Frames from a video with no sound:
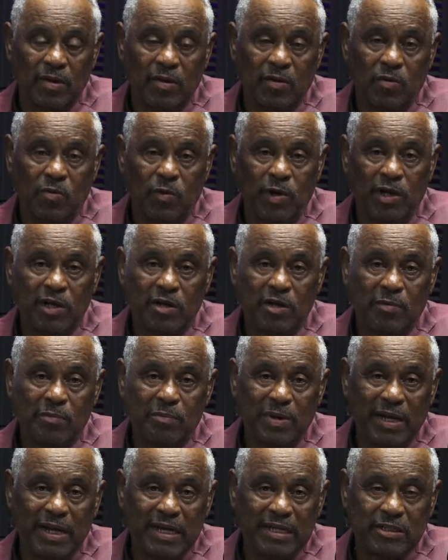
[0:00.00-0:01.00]
Welcome
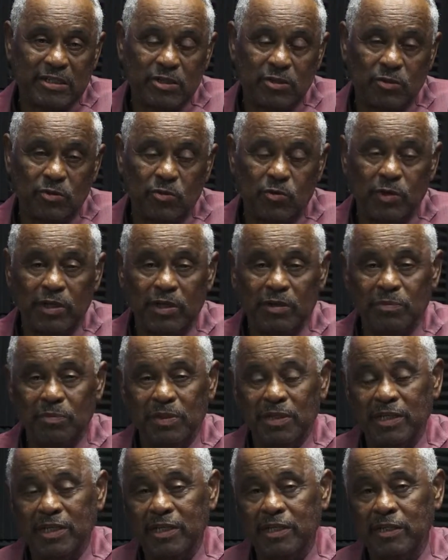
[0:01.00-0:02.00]
back to We
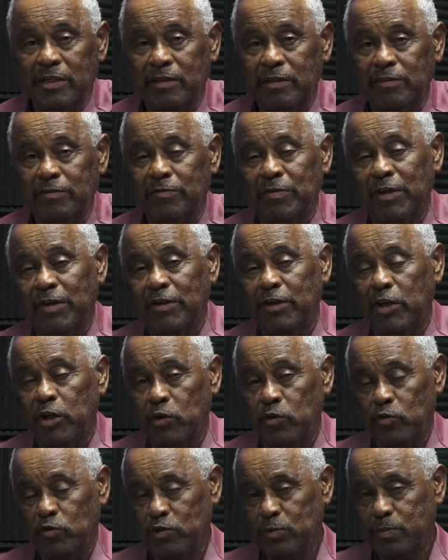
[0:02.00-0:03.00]
Believe
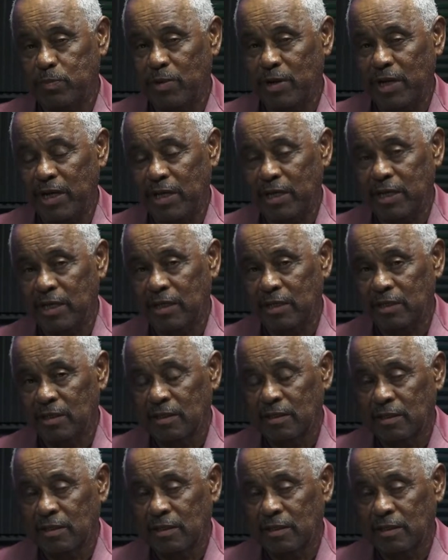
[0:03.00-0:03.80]
News Break.